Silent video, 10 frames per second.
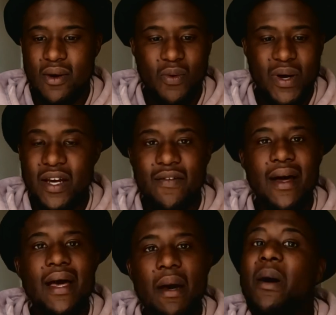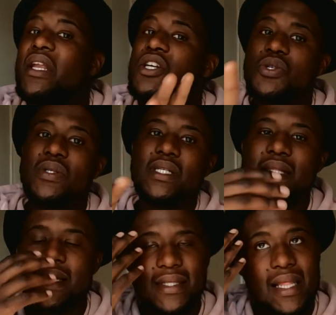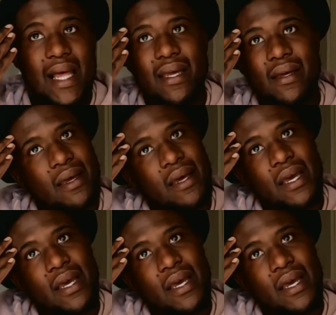or whatever. But the shooting there is like,